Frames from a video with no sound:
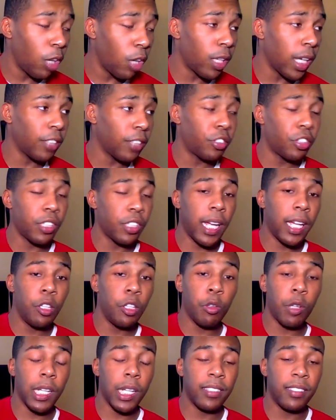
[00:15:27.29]
you know,
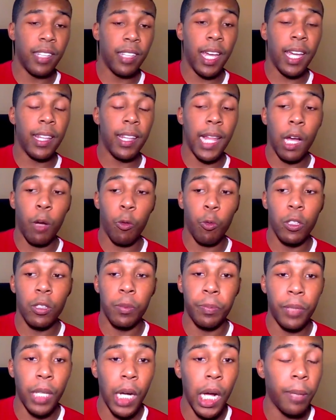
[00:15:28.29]
yesterday you can say that
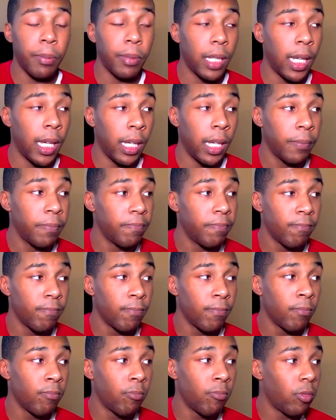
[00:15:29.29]
was probably
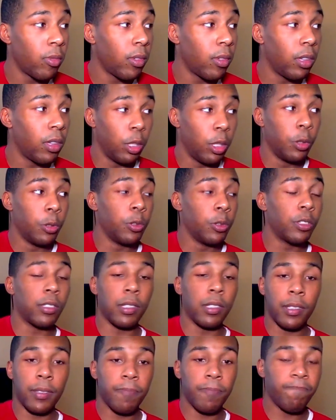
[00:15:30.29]

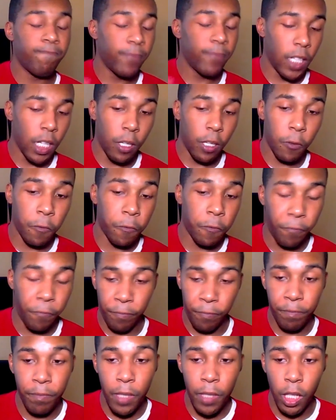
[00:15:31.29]
Lou's, you
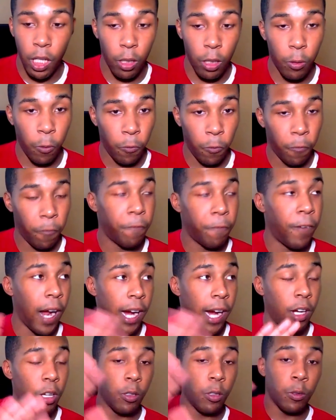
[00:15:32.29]
know,
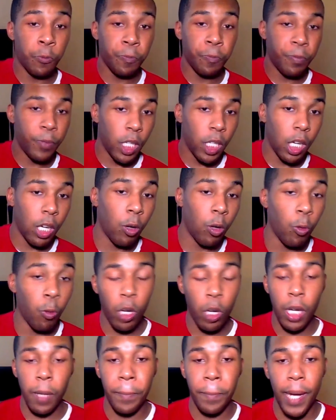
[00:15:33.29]
final, you
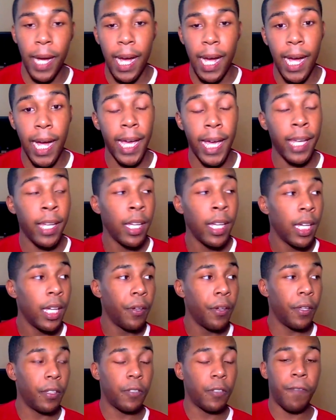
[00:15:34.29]
know, goodbye,
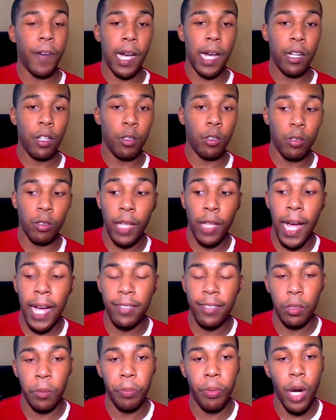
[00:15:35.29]
his final
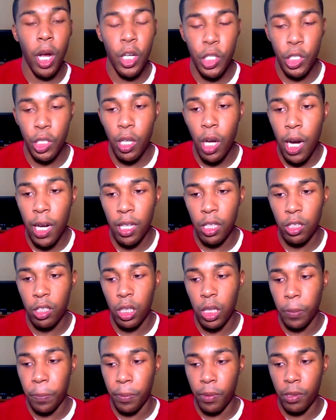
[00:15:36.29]
last impression on
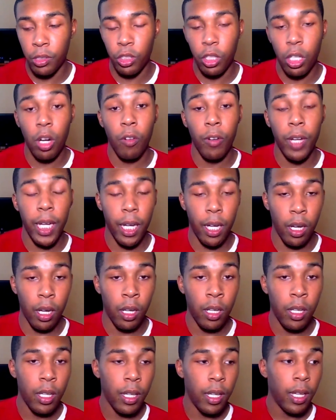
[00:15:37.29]
his Clippers
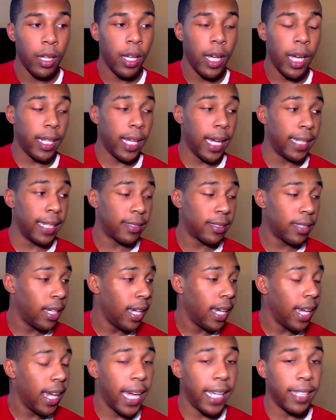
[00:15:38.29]
career. And
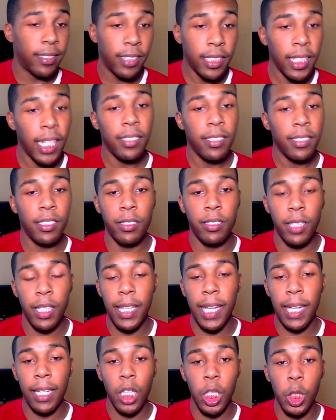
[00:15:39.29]
yes, it sucks to
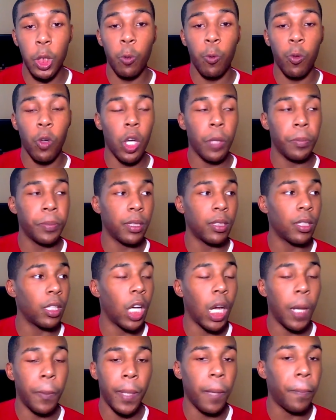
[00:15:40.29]
see that Lou Williams
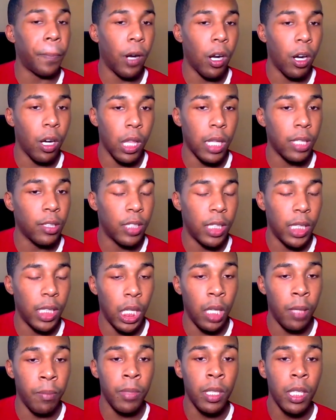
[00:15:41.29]
isn't going to be a part of this
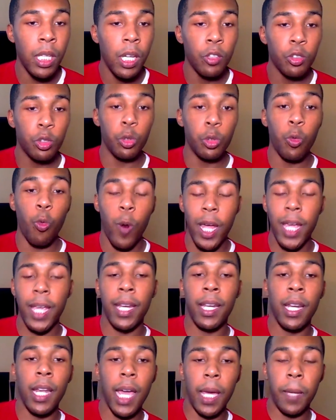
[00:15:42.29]
team to
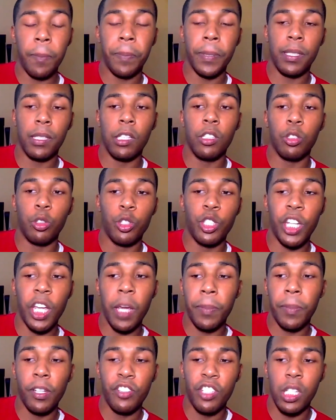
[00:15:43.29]
win a potential
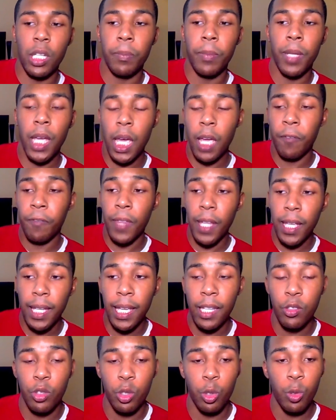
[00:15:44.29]
championship if
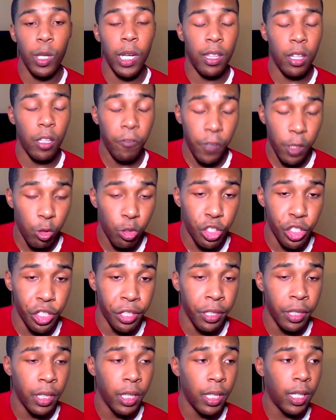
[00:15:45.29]
they get to it in the
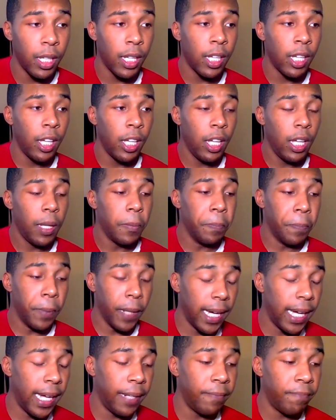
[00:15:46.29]
future.
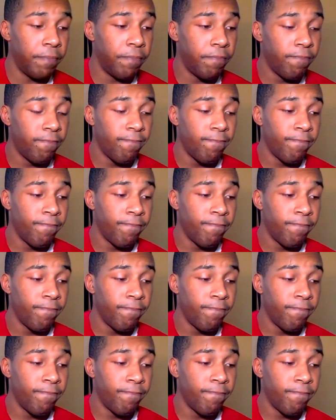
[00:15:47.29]
But